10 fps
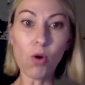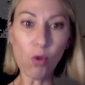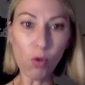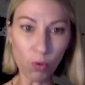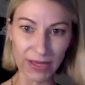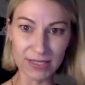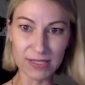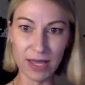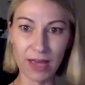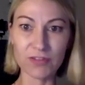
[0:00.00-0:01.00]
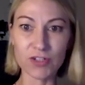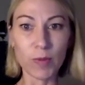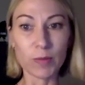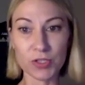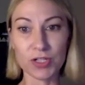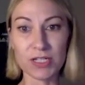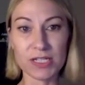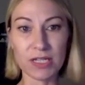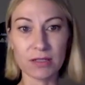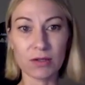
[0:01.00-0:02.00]
always have job
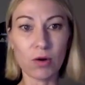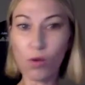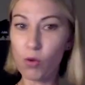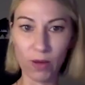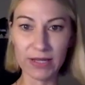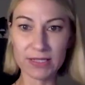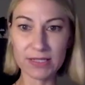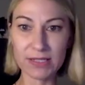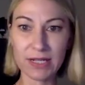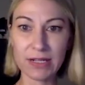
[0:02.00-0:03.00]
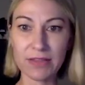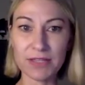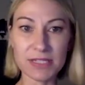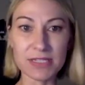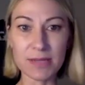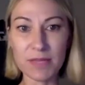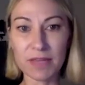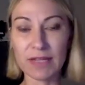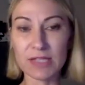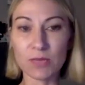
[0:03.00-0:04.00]
opportunity. Always. This is
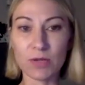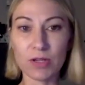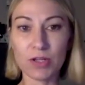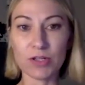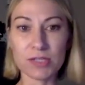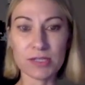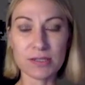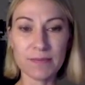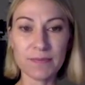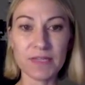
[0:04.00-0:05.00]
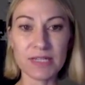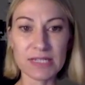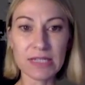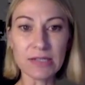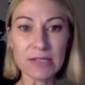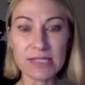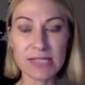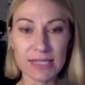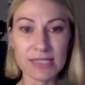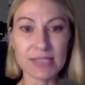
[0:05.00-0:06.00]
something that's one of those skill
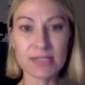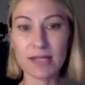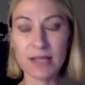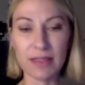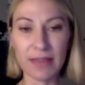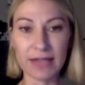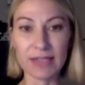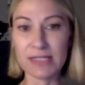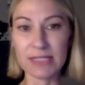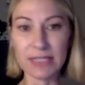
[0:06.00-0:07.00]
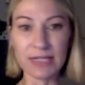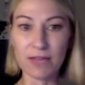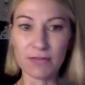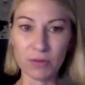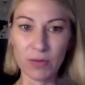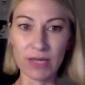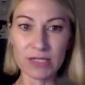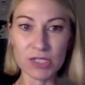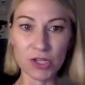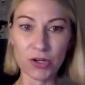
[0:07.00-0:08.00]
sets that is needed everywhere.
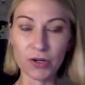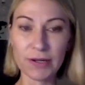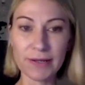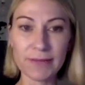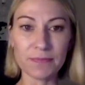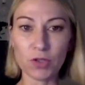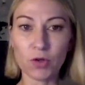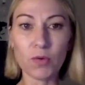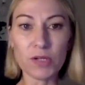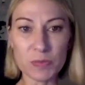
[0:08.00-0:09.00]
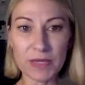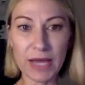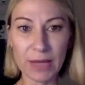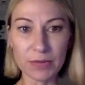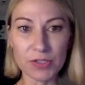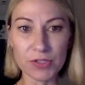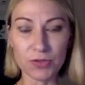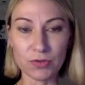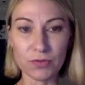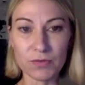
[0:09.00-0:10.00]
So you'll always be able
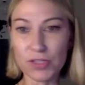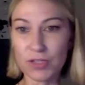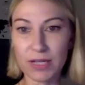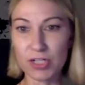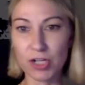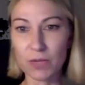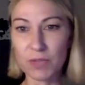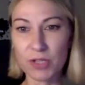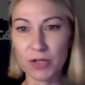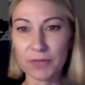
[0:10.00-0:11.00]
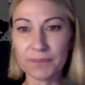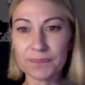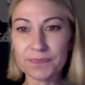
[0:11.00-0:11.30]
to to get a job. So